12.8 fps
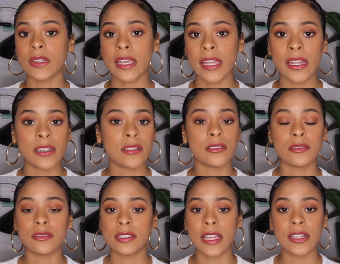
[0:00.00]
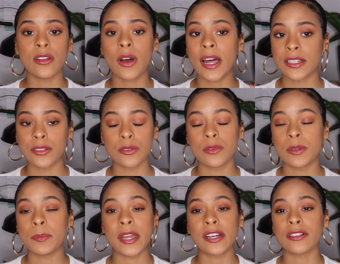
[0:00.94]
and they know how to do
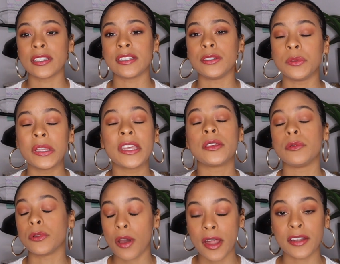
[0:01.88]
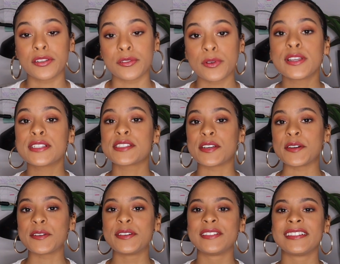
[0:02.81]
it better than you think you know how to do it.
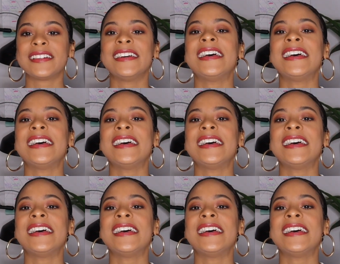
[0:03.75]
So